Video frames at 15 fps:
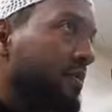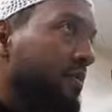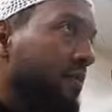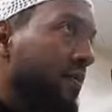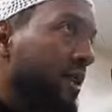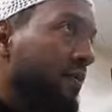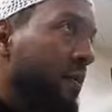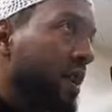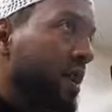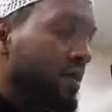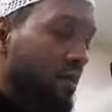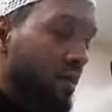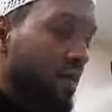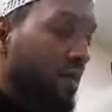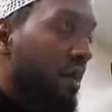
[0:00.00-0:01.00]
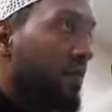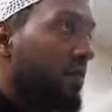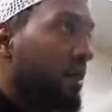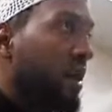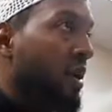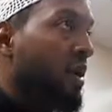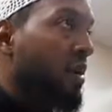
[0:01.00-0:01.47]
after Asr, and then
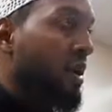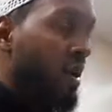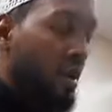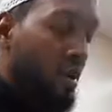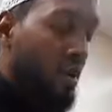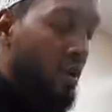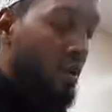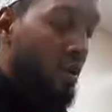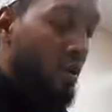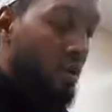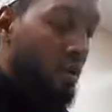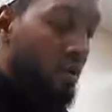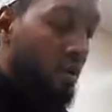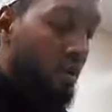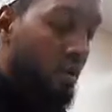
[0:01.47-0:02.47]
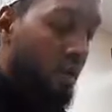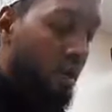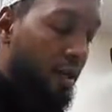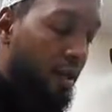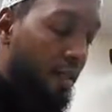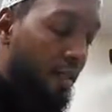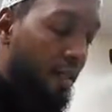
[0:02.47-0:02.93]
everybody goes on their
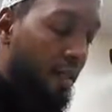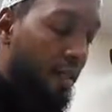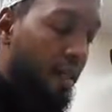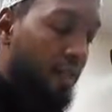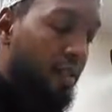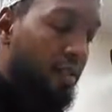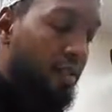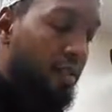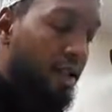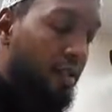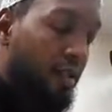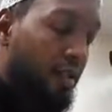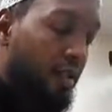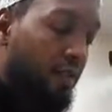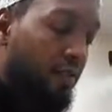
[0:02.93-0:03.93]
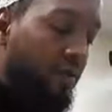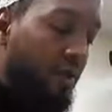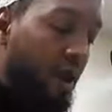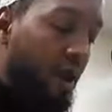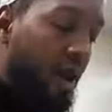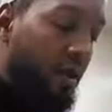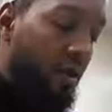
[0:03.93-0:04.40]
way. It said you'll
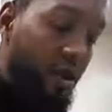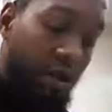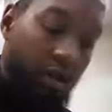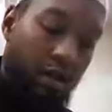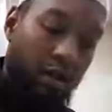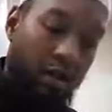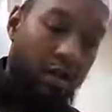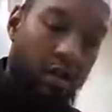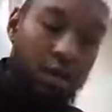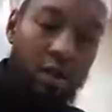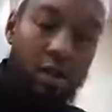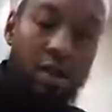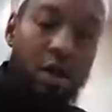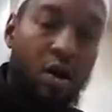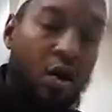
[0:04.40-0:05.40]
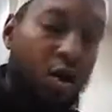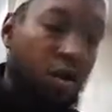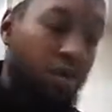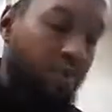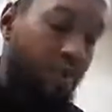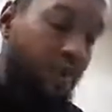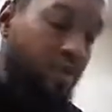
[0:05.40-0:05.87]
find
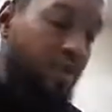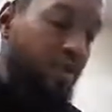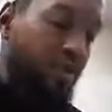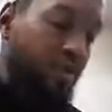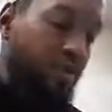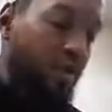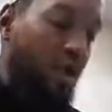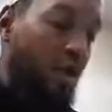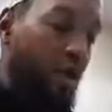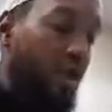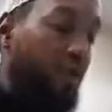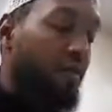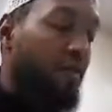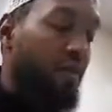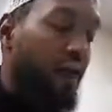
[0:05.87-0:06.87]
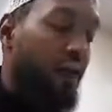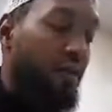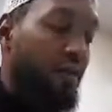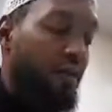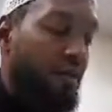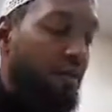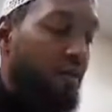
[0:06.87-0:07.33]
hard pressure. It'd be hard to find a
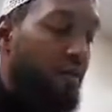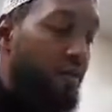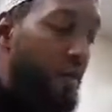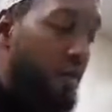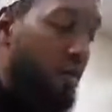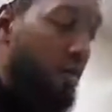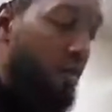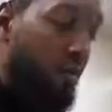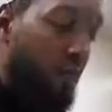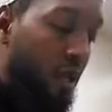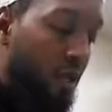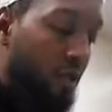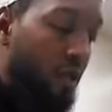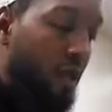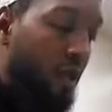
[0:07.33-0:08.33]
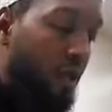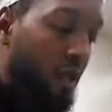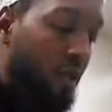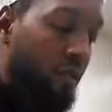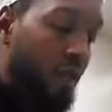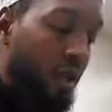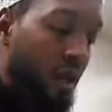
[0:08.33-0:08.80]
masjid where they
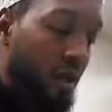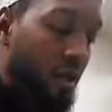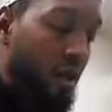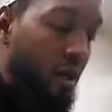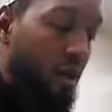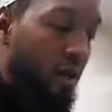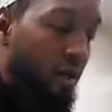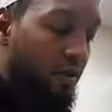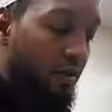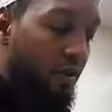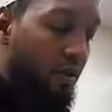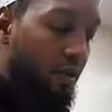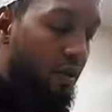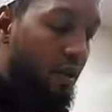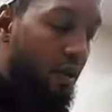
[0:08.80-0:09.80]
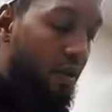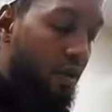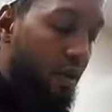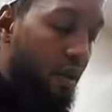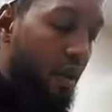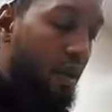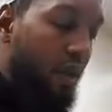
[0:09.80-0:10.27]
don't read from the book
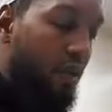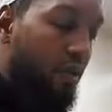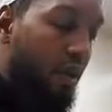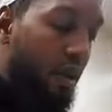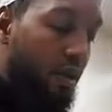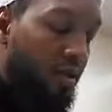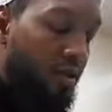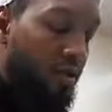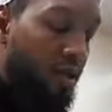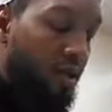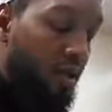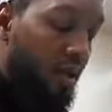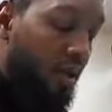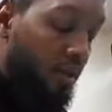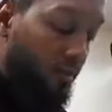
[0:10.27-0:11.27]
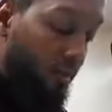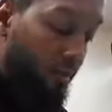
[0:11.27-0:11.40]
Riyadh al-Salihin.